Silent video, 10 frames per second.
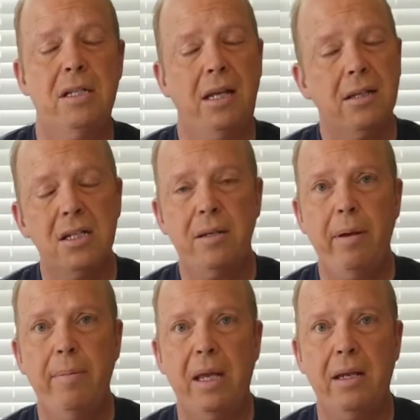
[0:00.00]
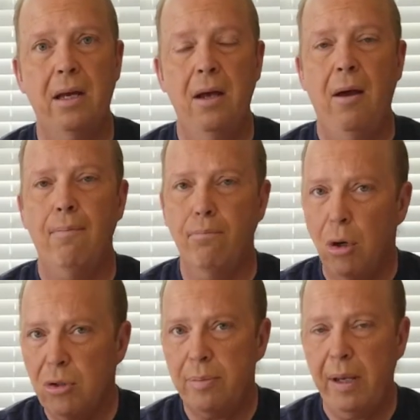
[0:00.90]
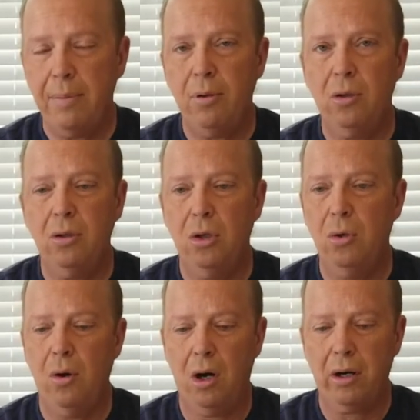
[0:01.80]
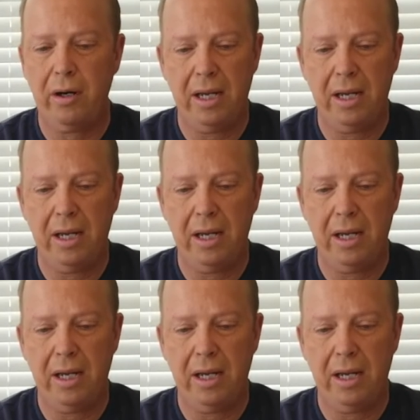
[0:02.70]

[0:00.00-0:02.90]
saying this to be mean, most people who are